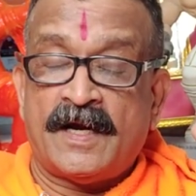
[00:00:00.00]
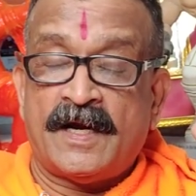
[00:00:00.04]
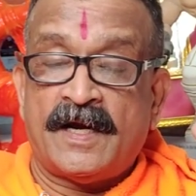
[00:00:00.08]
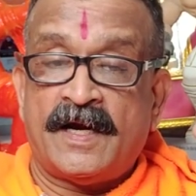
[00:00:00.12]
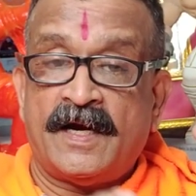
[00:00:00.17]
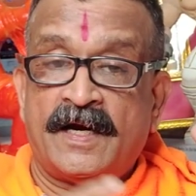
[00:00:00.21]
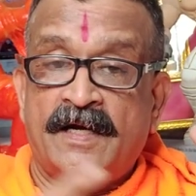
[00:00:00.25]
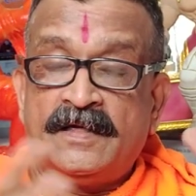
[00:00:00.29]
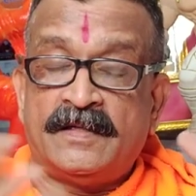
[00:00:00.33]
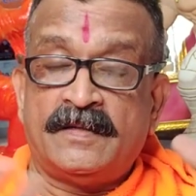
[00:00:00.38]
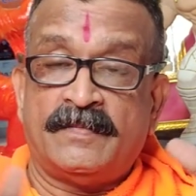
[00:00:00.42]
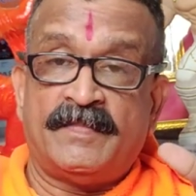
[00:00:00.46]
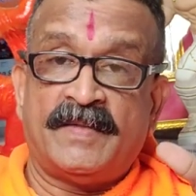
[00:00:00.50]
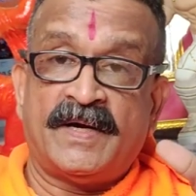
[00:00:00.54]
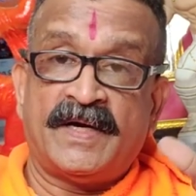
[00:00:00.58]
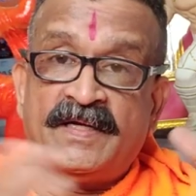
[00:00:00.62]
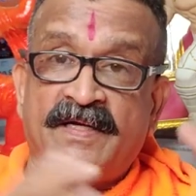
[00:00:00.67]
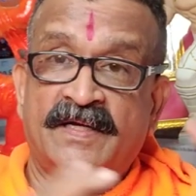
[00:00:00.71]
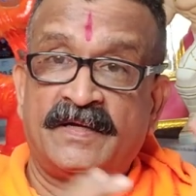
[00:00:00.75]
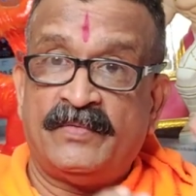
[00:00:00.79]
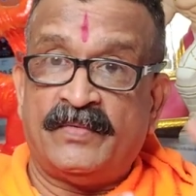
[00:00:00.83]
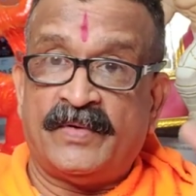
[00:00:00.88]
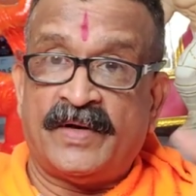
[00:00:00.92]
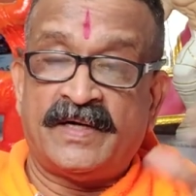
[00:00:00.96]
And the
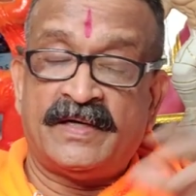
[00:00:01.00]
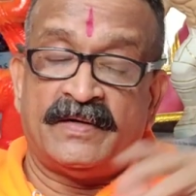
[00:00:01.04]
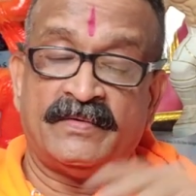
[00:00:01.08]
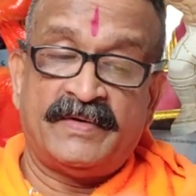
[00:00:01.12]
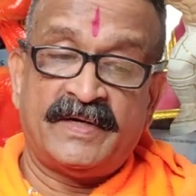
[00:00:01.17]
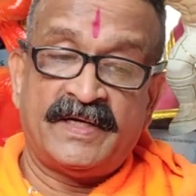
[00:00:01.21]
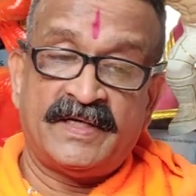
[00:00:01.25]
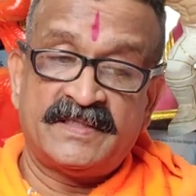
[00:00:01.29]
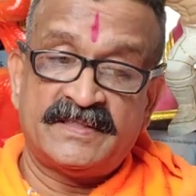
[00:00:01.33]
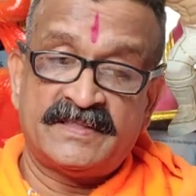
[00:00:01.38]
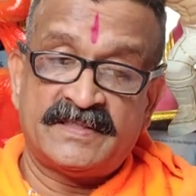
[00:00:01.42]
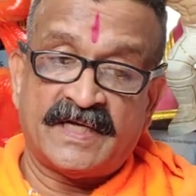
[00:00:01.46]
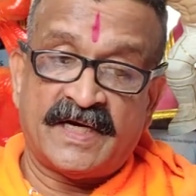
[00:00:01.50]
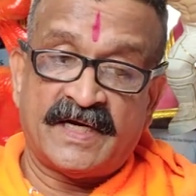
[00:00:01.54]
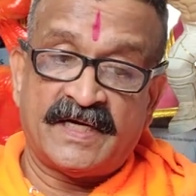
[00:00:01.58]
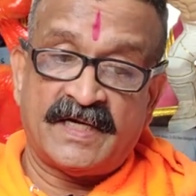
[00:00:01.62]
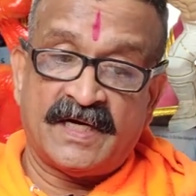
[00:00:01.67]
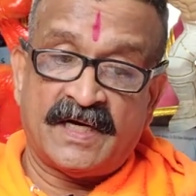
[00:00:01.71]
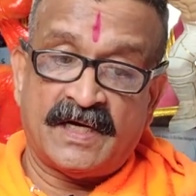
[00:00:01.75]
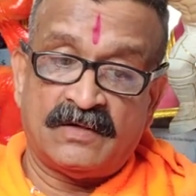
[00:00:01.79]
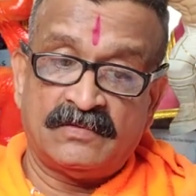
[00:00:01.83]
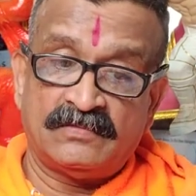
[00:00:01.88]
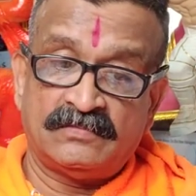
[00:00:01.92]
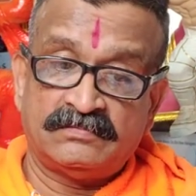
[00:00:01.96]
monkey went away,
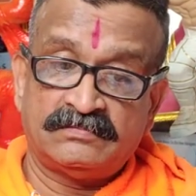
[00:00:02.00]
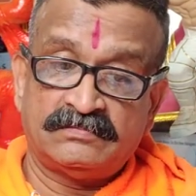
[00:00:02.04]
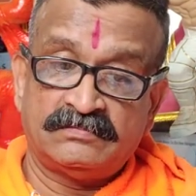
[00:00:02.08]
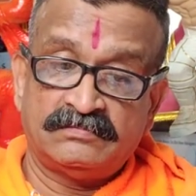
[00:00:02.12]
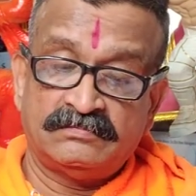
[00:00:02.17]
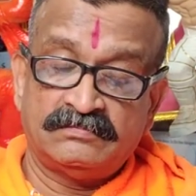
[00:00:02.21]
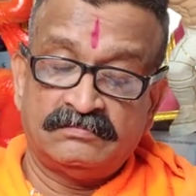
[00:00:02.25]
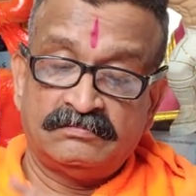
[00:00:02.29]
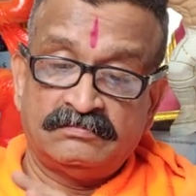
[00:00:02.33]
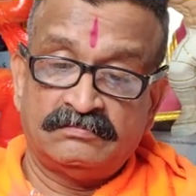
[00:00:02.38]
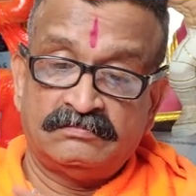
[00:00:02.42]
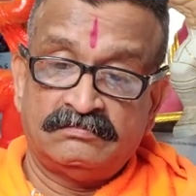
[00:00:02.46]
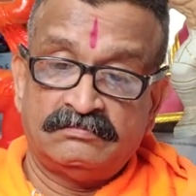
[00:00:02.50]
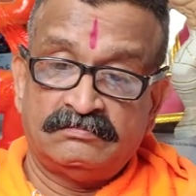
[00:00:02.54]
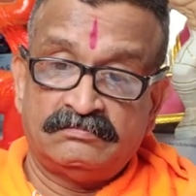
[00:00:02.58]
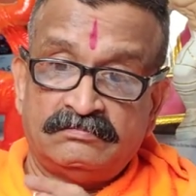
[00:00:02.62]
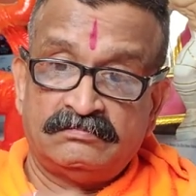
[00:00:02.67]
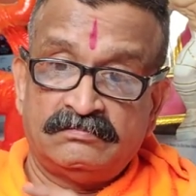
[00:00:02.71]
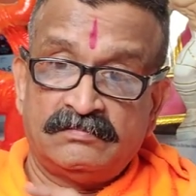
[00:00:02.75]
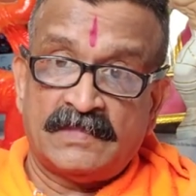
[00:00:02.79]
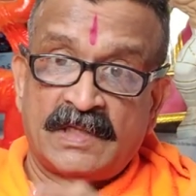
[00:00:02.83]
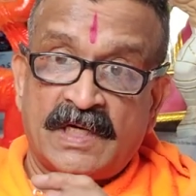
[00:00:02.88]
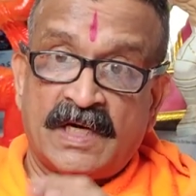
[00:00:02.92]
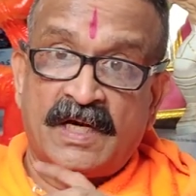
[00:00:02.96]
sat down.
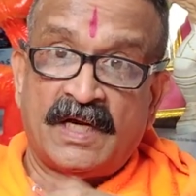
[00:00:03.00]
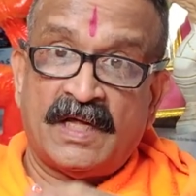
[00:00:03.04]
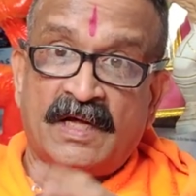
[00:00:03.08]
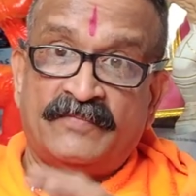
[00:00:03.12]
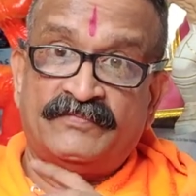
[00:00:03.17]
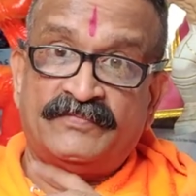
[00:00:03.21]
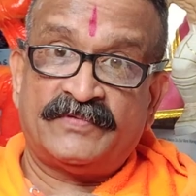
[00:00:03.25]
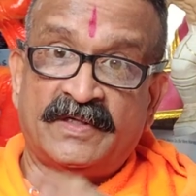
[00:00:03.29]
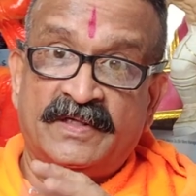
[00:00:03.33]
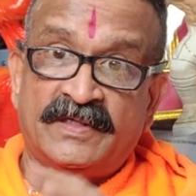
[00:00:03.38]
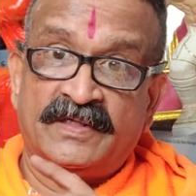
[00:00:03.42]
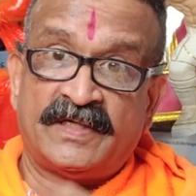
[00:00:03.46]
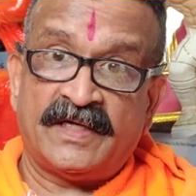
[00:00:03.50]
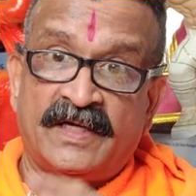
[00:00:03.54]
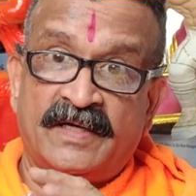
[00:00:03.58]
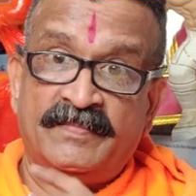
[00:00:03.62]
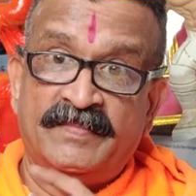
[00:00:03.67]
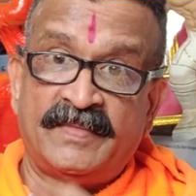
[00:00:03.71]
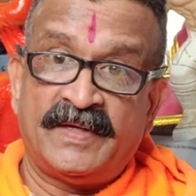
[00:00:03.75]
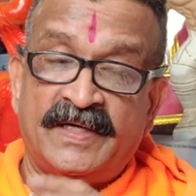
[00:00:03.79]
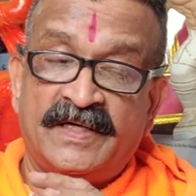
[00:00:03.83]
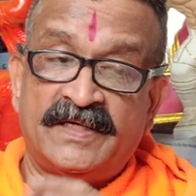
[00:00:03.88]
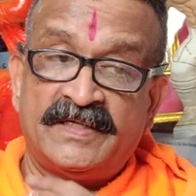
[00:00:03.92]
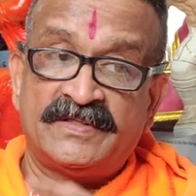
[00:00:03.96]
And after
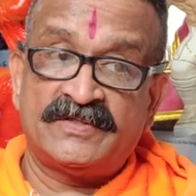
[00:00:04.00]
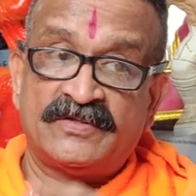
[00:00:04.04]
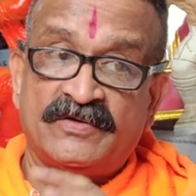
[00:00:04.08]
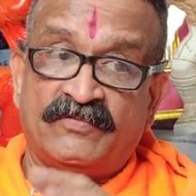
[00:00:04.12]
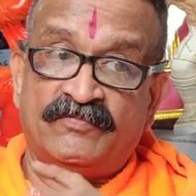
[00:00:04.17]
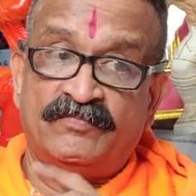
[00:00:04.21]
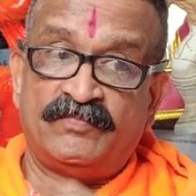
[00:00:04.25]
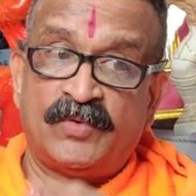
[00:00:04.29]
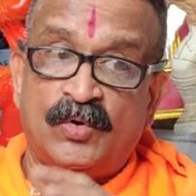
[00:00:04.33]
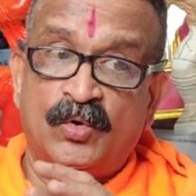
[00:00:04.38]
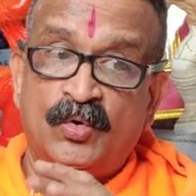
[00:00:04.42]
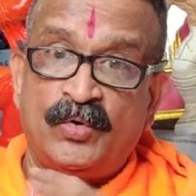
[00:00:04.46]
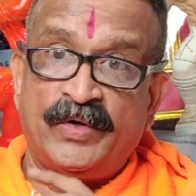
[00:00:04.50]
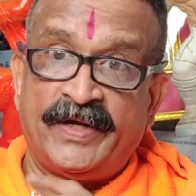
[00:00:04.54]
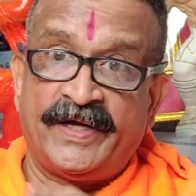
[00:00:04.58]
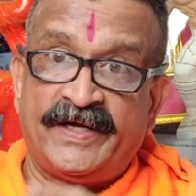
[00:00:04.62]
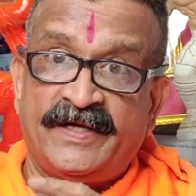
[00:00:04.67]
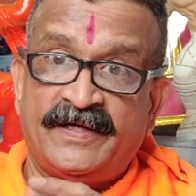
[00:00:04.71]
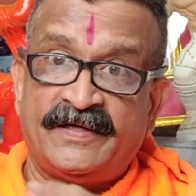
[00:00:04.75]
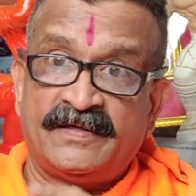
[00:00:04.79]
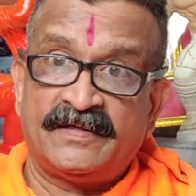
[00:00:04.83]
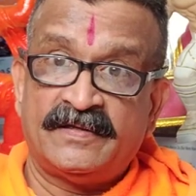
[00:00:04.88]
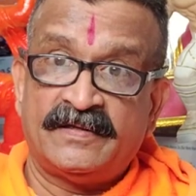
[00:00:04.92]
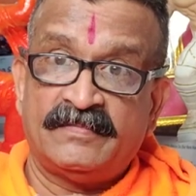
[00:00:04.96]
10 minutes of
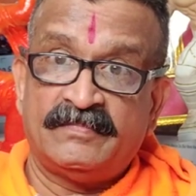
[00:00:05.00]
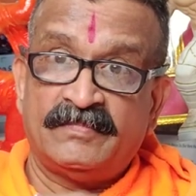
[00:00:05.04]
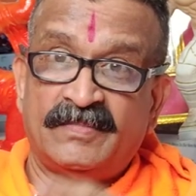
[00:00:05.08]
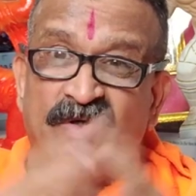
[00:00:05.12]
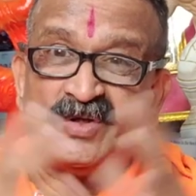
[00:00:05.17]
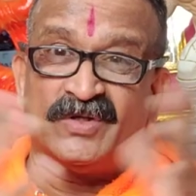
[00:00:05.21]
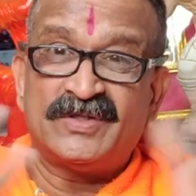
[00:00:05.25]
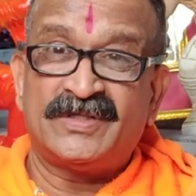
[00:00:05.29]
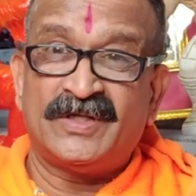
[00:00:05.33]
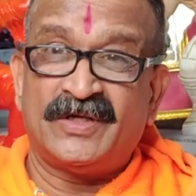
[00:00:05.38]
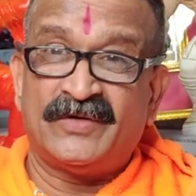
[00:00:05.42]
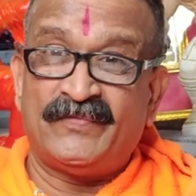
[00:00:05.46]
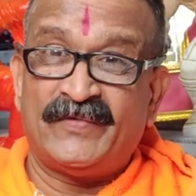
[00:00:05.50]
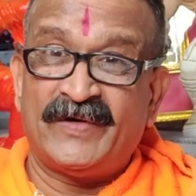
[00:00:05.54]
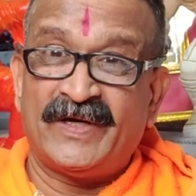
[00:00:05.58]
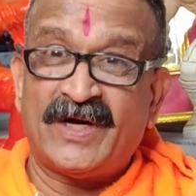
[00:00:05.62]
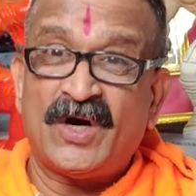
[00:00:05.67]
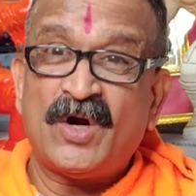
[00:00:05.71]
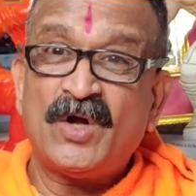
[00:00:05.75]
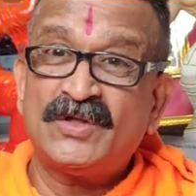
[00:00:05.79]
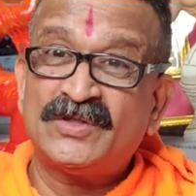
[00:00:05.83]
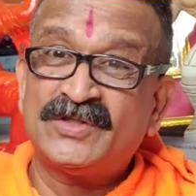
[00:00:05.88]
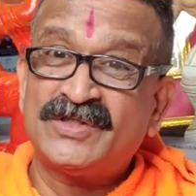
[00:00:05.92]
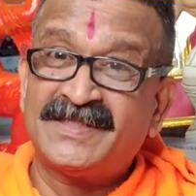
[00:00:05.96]
brooding, because they
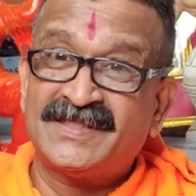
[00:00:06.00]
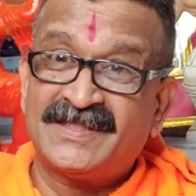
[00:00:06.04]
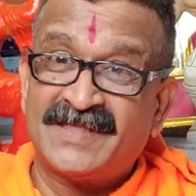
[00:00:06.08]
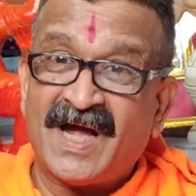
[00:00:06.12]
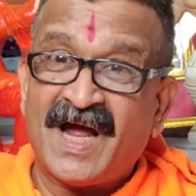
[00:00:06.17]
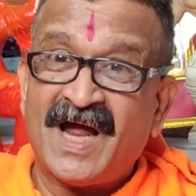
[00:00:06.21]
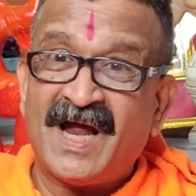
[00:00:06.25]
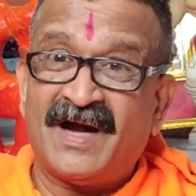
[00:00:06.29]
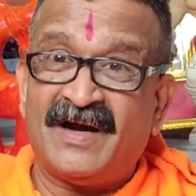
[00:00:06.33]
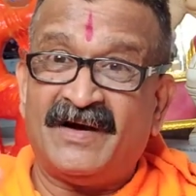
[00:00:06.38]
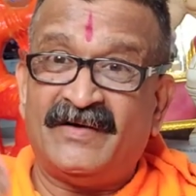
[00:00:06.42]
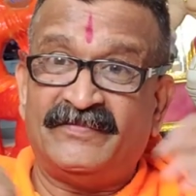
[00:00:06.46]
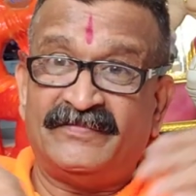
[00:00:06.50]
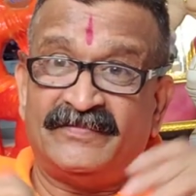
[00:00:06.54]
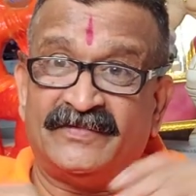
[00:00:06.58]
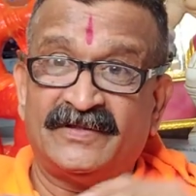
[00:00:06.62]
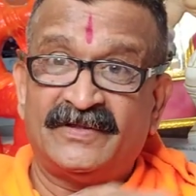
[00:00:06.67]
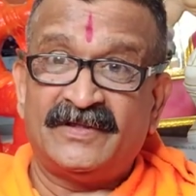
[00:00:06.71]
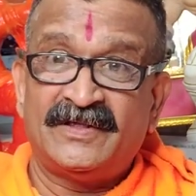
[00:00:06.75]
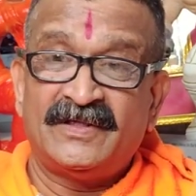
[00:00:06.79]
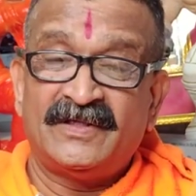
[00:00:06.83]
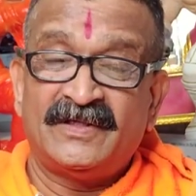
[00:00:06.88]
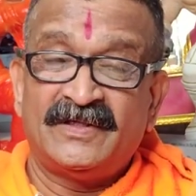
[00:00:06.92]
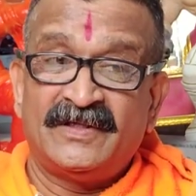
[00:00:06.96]
were all starved.
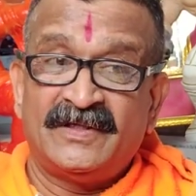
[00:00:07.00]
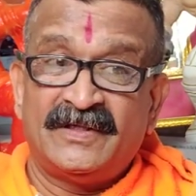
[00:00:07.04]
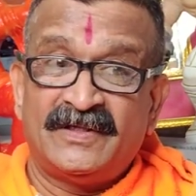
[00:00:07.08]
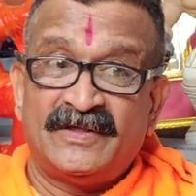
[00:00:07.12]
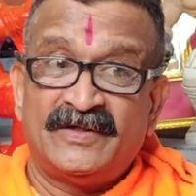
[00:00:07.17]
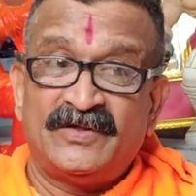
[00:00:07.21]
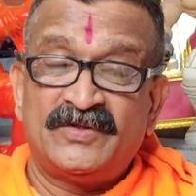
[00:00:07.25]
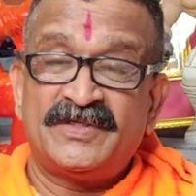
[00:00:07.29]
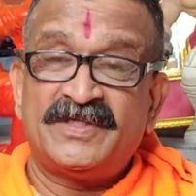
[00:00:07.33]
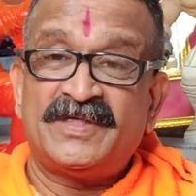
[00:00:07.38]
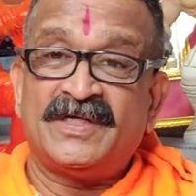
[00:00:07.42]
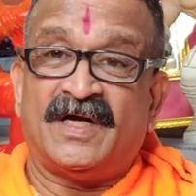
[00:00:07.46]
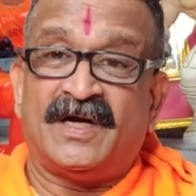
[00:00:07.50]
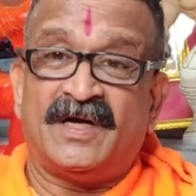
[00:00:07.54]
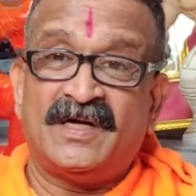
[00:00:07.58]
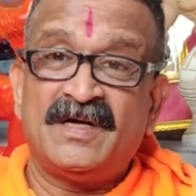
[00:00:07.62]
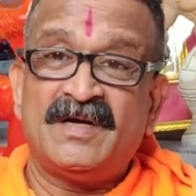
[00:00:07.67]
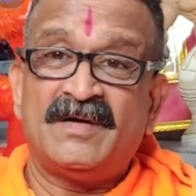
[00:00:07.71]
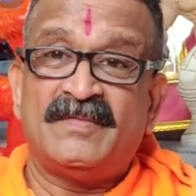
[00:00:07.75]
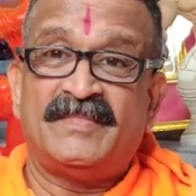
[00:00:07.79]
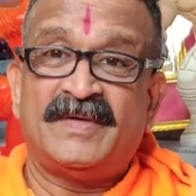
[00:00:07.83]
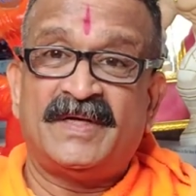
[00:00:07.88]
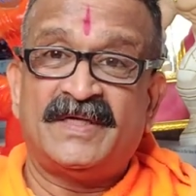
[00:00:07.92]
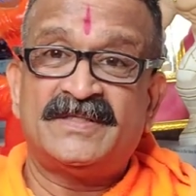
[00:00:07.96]
You see,
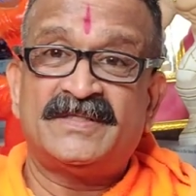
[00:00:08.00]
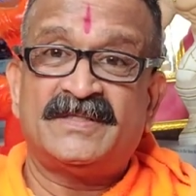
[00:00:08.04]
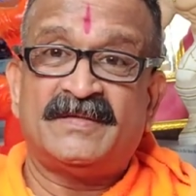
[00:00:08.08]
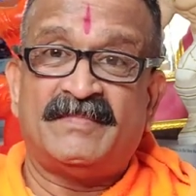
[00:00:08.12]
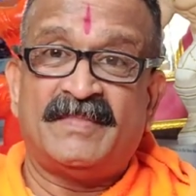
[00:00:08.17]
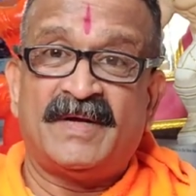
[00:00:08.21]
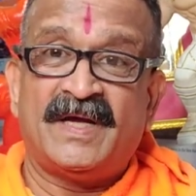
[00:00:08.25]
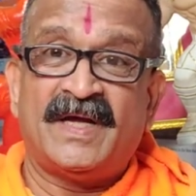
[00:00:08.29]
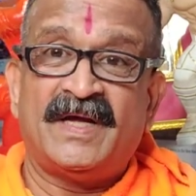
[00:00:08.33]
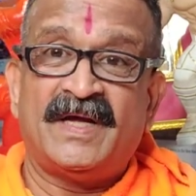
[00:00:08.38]
hunger makes a